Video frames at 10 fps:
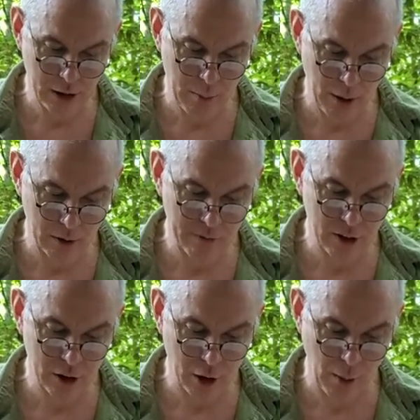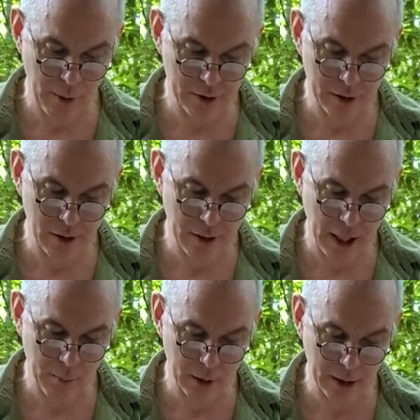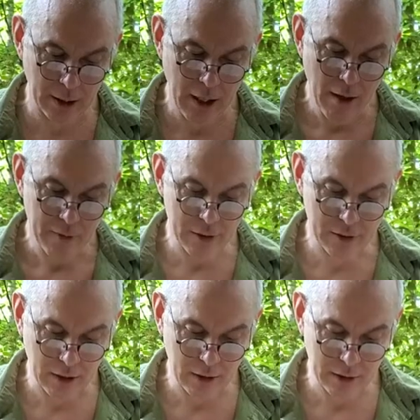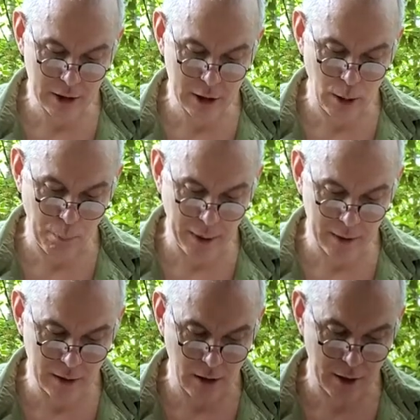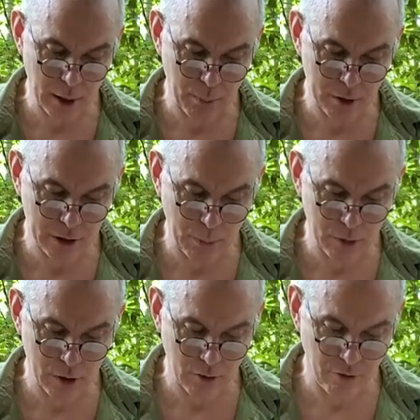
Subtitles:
amount of disturbance, namely, the singleness dependent on the perception of